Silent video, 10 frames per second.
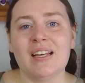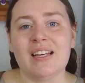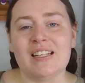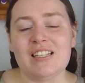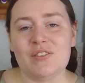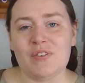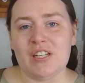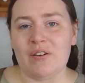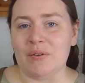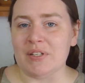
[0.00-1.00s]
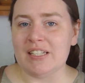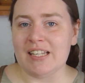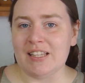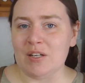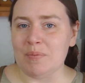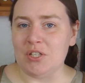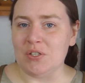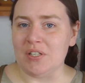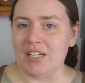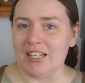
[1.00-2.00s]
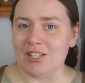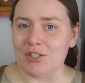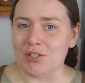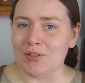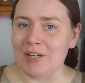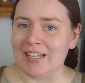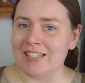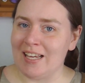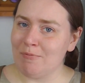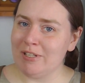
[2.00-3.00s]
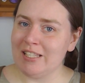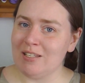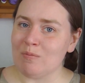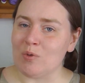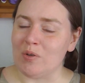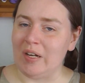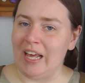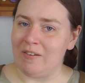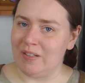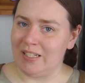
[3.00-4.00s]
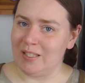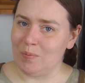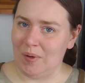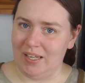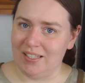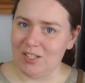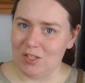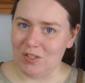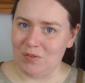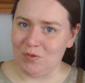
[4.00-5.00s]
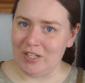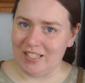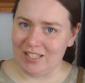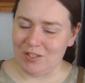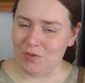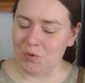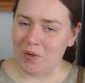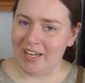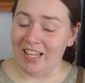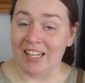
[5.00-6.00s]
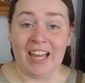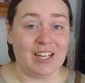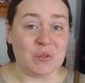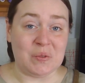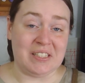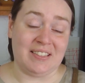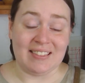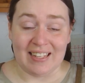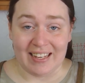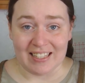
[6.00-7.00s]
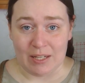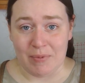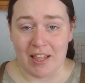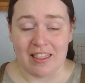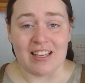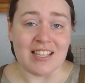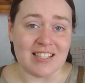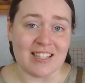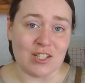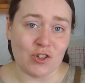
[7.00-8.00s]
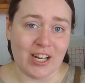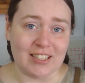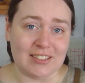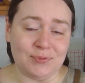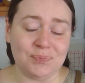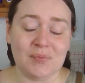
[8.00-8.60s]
In this video I want to take the opportunity to examine some more evidence-based reasons for why I like or dislike some of the things in this trailer.